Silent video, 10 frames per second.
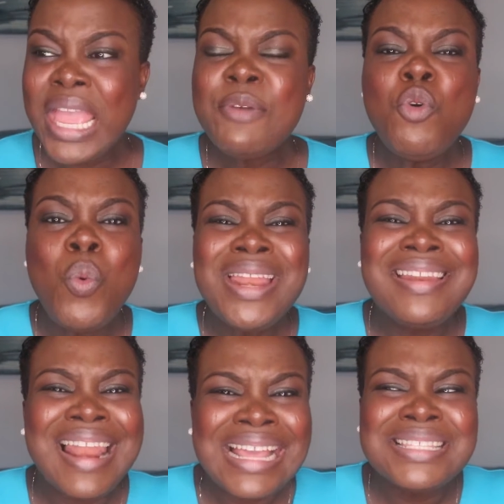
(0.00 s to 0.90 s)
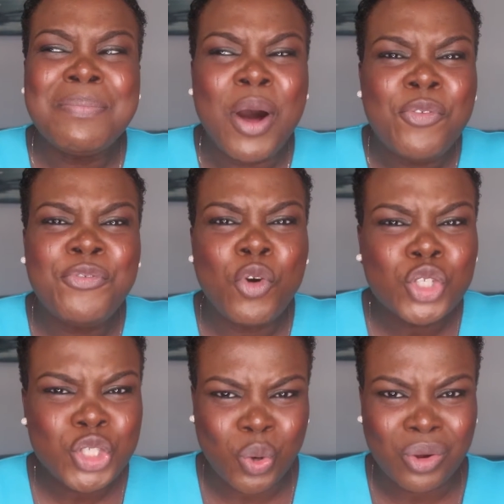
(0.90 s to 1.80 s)
Even when the lights
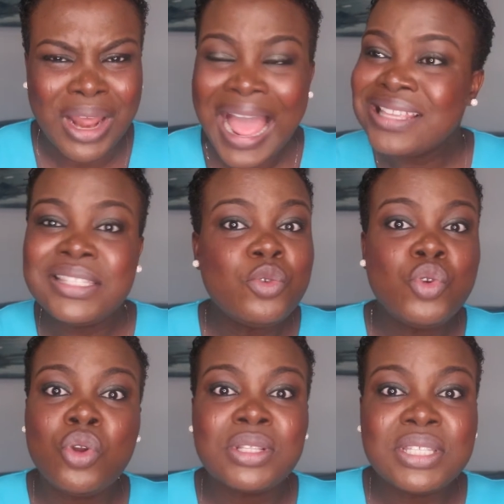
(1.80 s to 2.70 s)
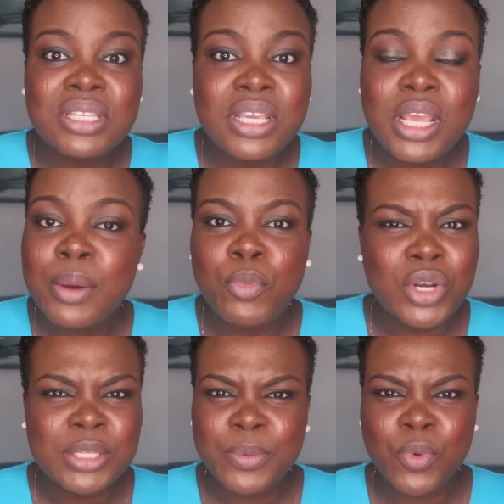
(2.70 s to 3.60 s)
malfunction, I still do not see
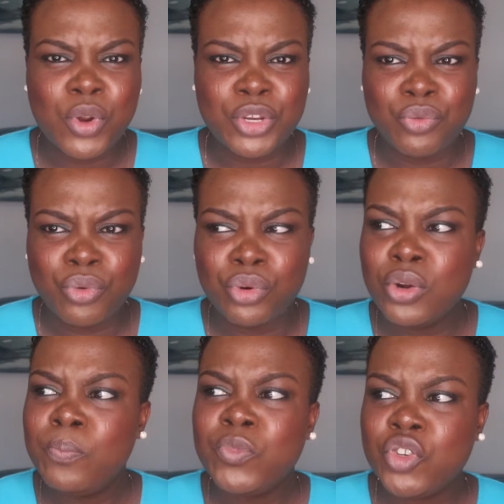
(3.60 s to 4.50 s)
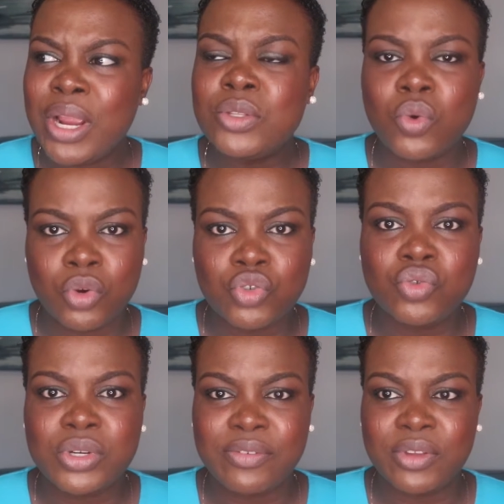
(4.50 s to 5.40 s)
police people on the road trying to
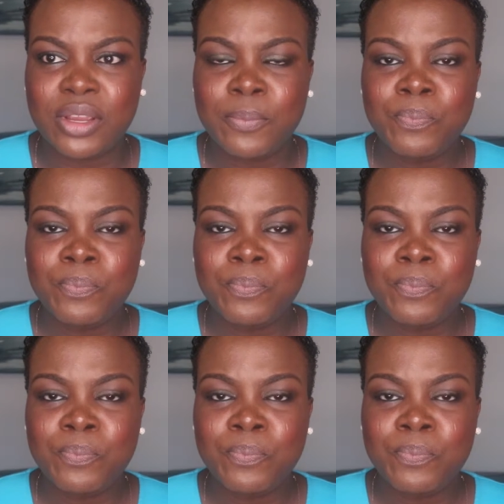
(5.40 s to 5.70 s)
control traffic.